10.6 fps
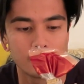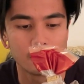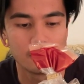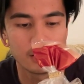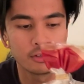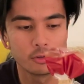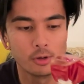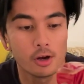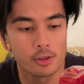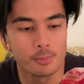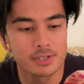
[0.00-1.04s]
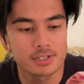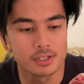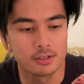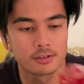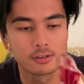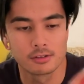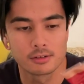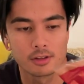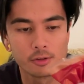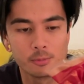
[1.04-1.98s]
Right little, oh, they're biscuits.
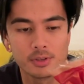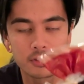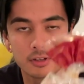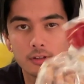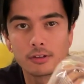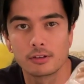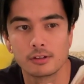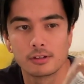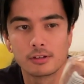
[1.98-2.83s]
They're little biscuits.